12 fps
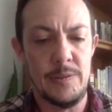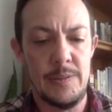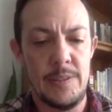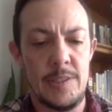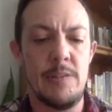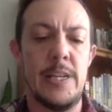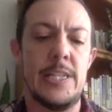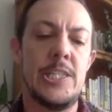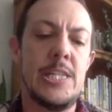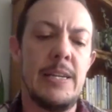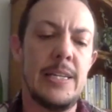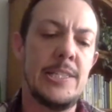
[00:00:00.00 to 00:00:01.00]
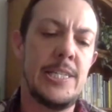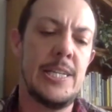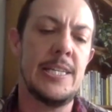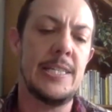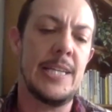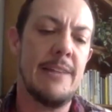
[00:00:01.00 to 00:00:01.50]
So like she
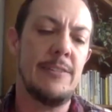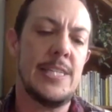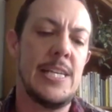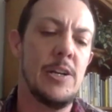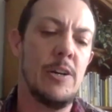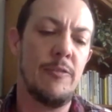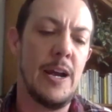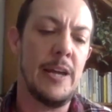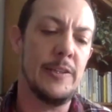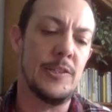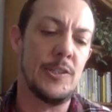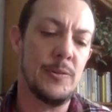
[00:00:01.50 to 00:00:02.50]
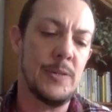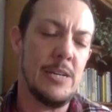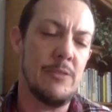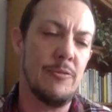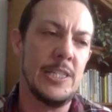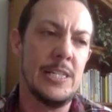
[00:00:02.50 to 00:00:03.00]
can kind of see her father's
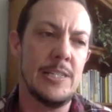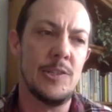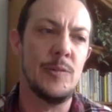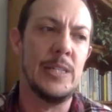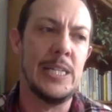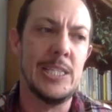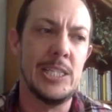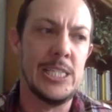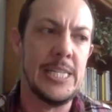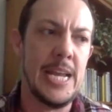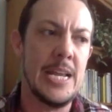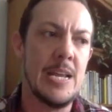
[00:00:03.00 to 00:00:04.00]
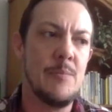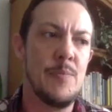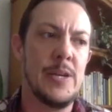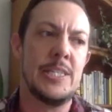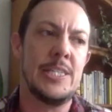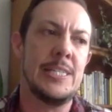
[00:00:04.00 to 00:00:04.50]
grief, and she doesn't really understand it,
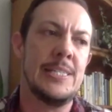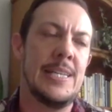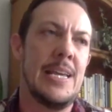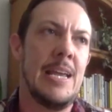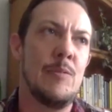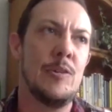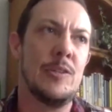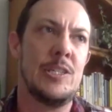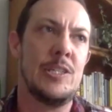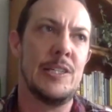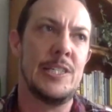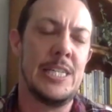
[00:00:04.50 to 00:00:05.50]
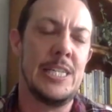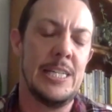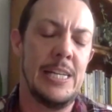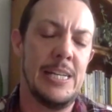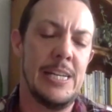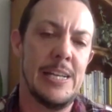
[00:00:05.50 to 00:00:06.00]
but she's able to
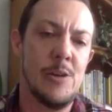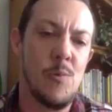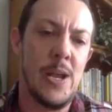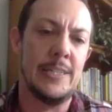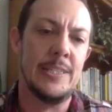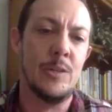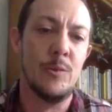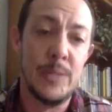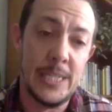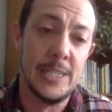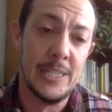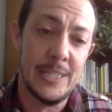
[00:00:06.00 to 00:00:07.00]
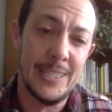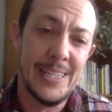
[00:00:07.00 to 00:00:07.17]
articulate it in a way to the reader.